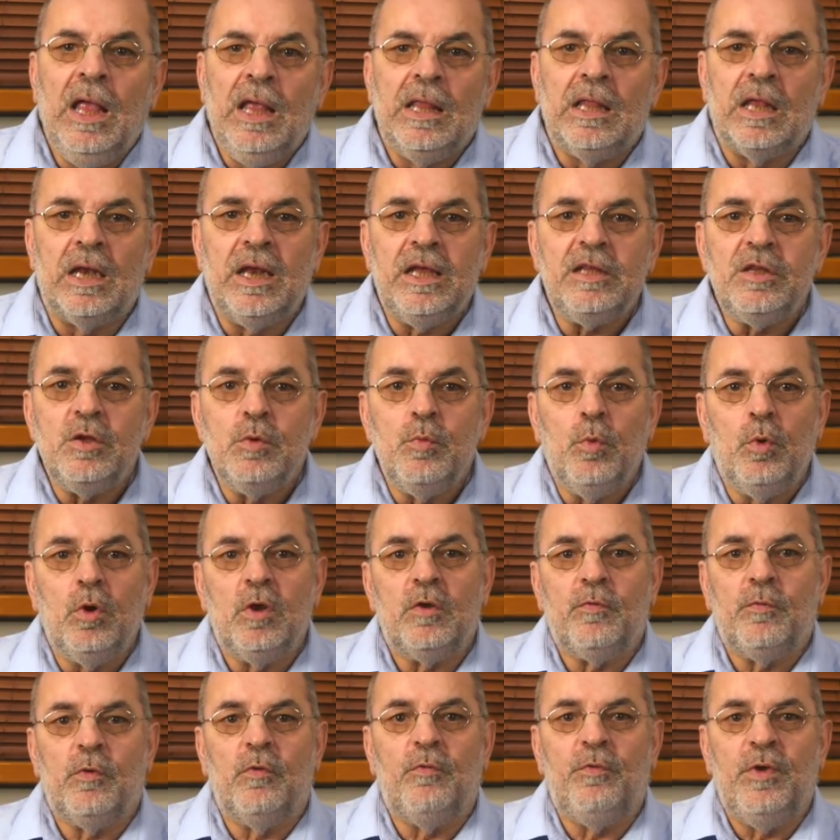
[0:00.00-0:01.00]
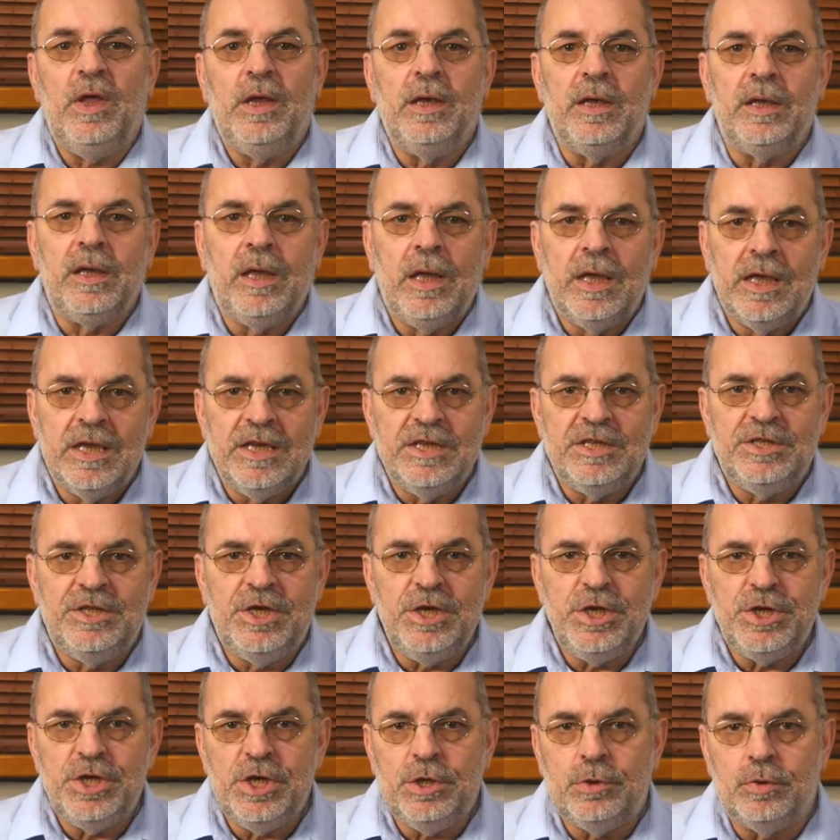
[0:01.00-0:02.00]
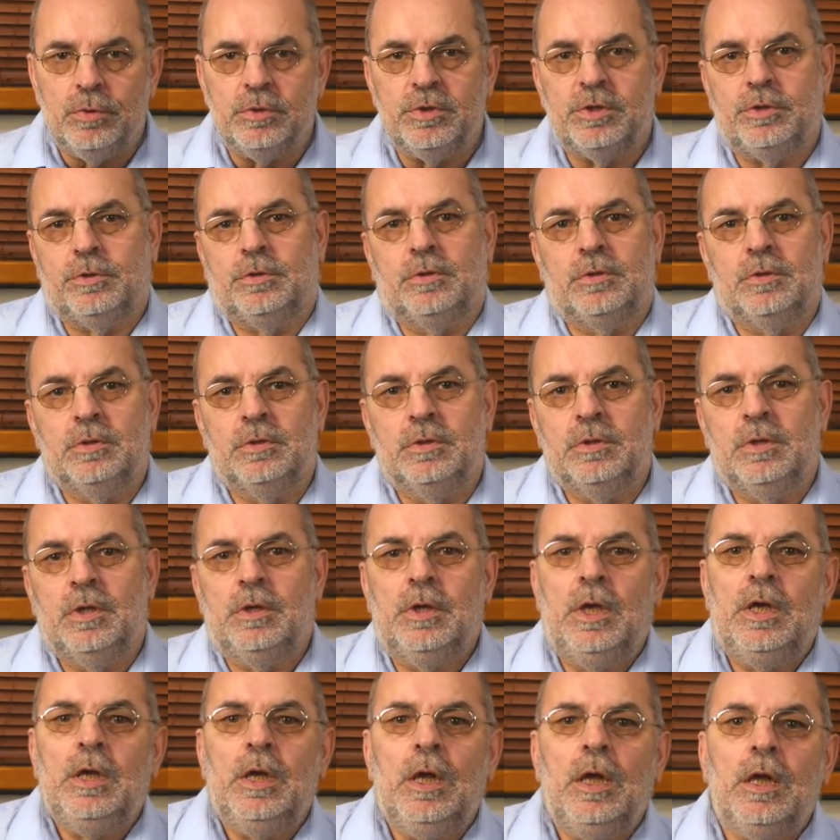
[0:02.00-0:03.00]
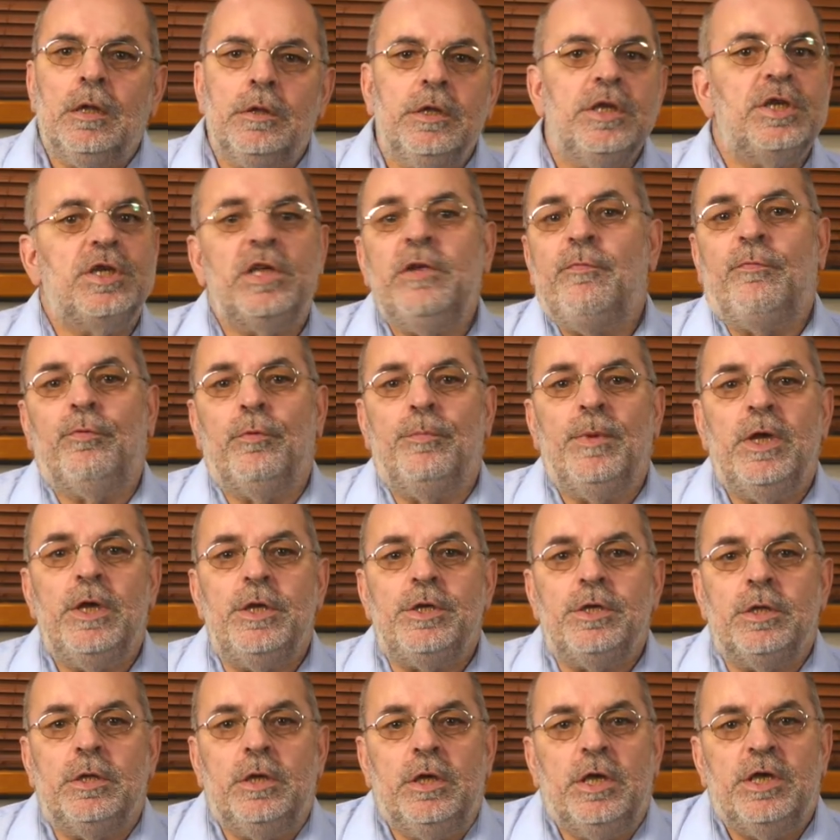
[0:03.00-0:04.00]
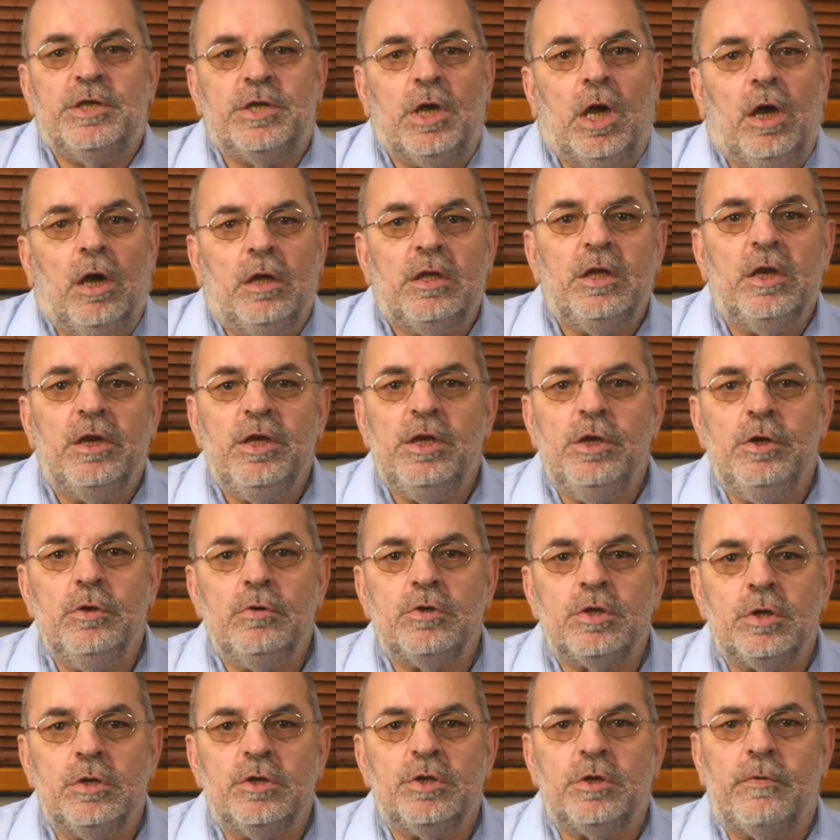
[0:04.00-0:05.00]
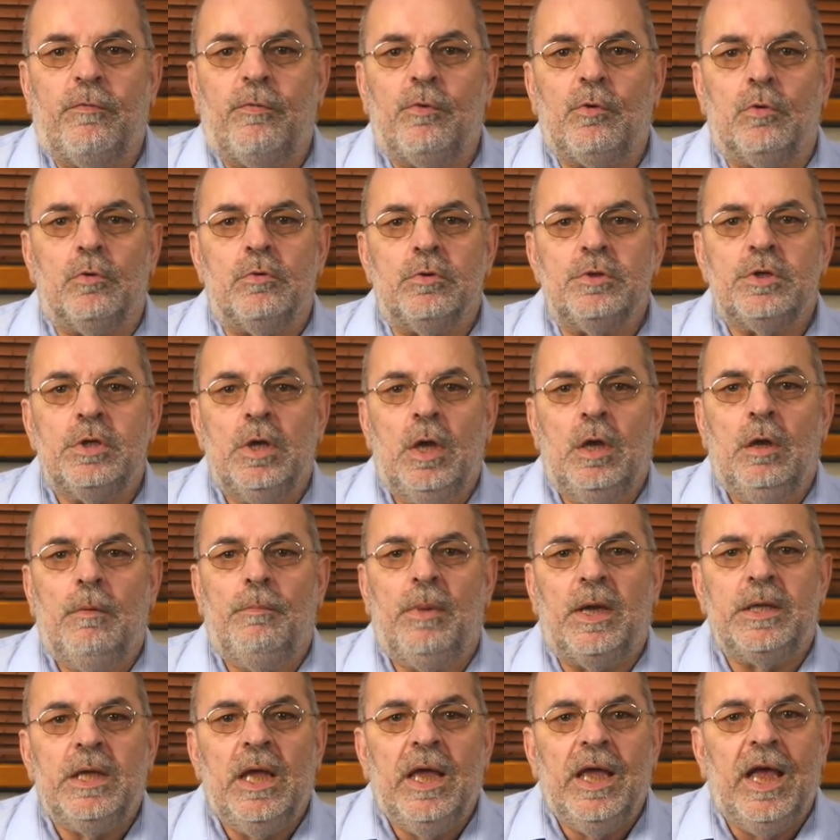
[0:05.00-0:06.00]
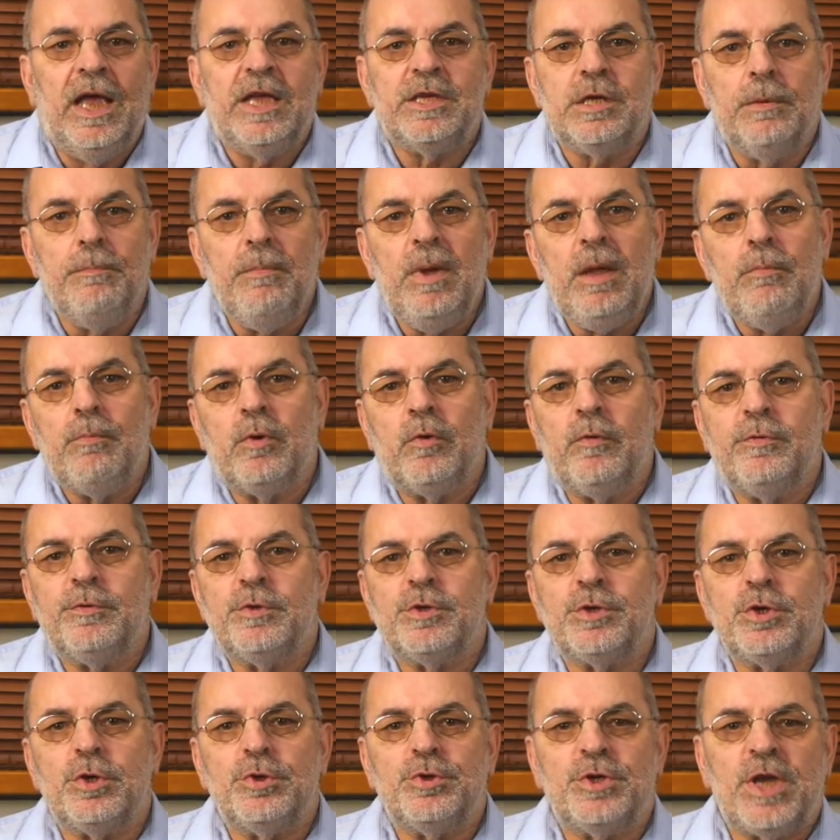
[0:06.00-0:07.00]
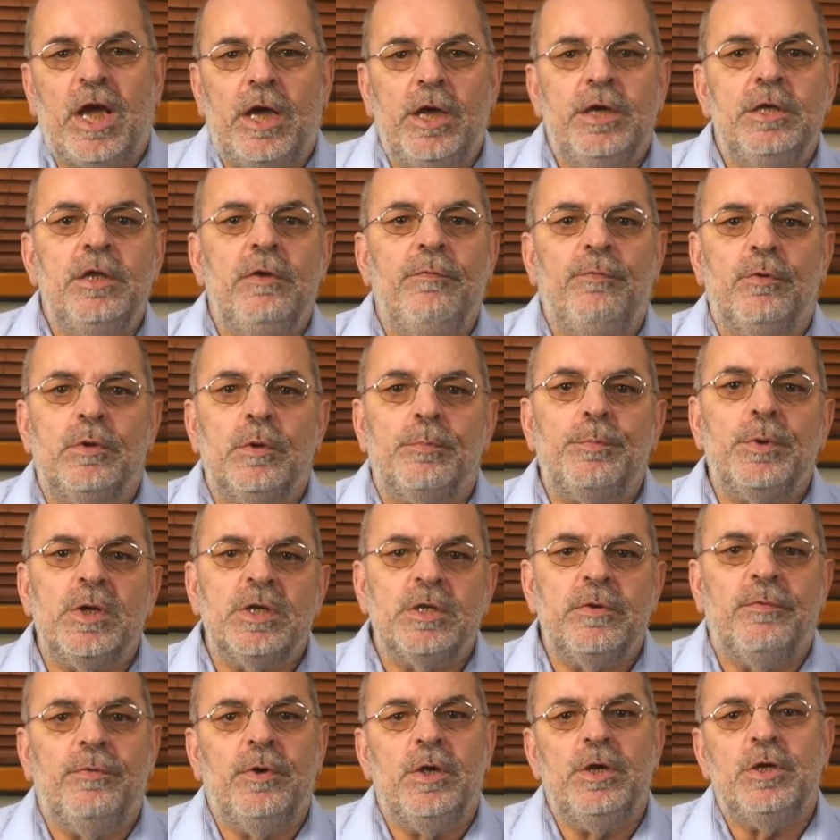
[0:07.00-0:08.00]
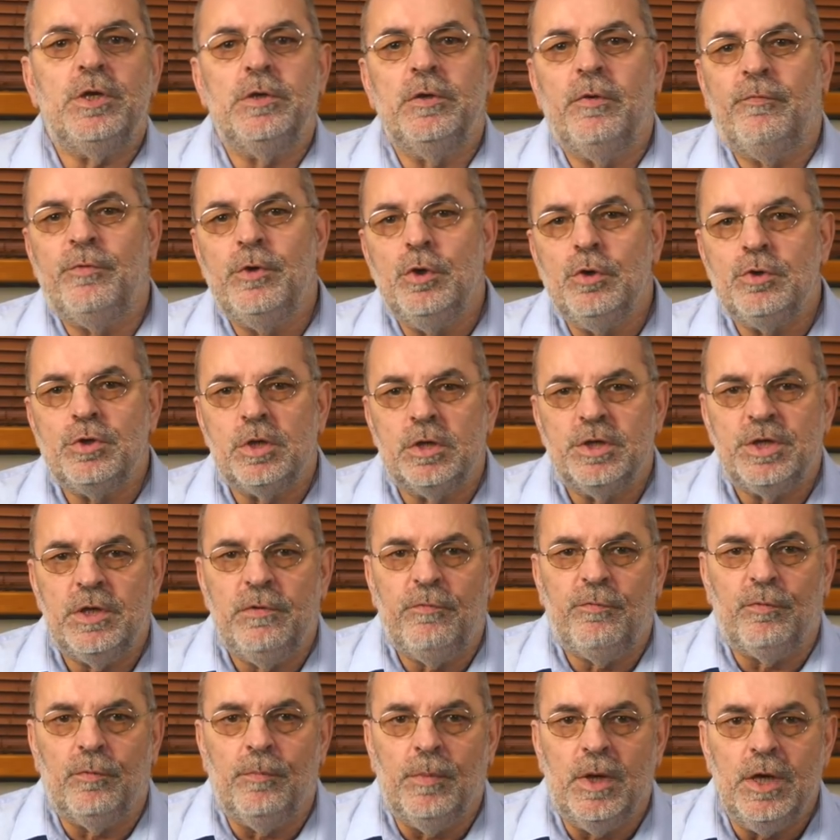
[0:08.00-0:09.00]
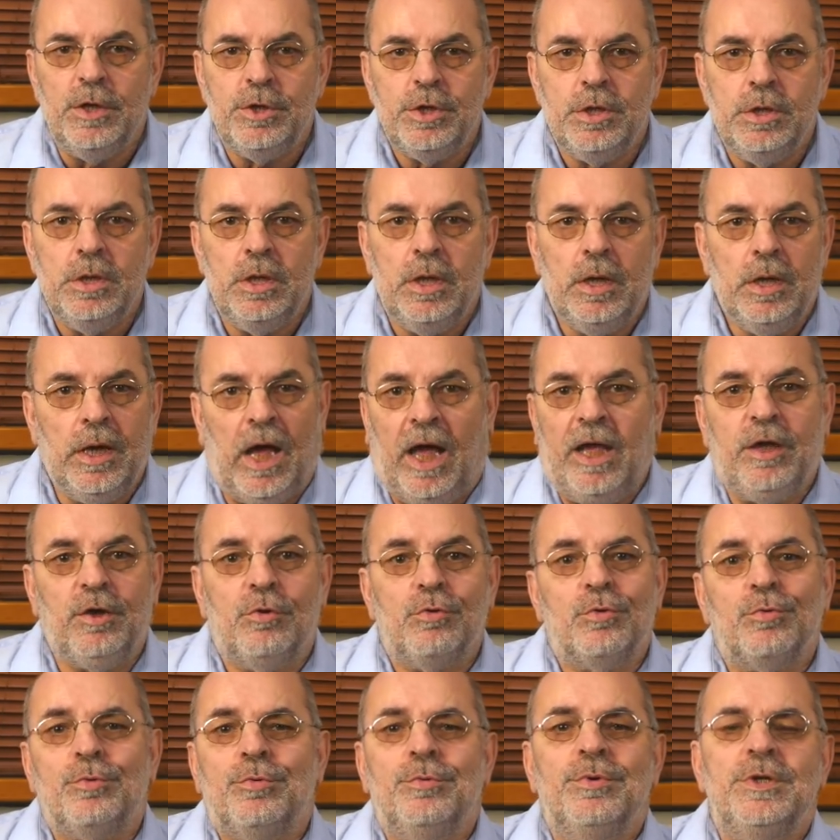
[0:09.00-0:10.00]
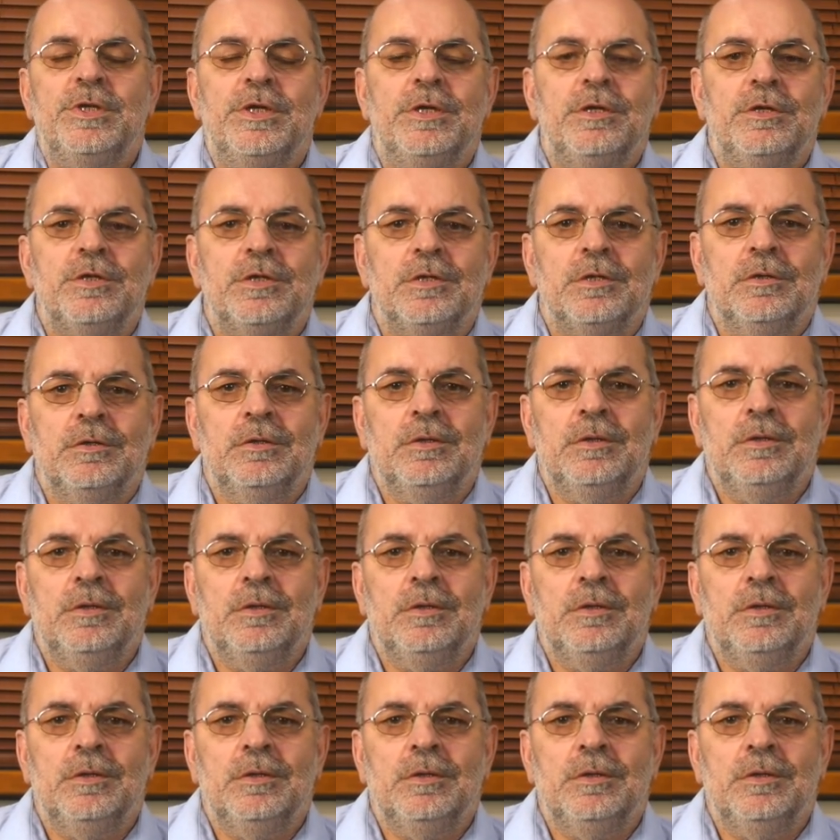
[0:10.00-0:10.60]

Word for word: The Latin word for finger is digitus. This information is utterly useless of course, but as a member of the Society for the Preservation of Useless Information I couldn't resist.